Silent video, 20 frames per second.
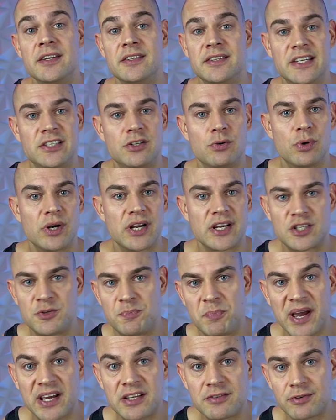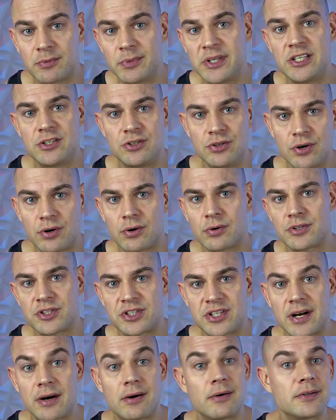that you would expect from these
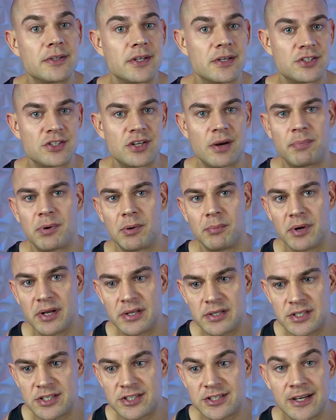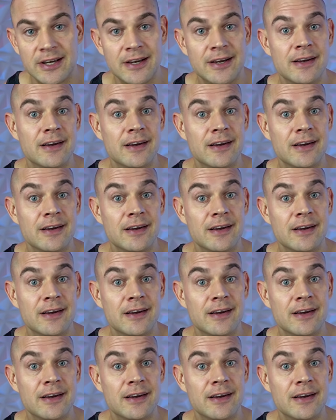neurosteroid supplements.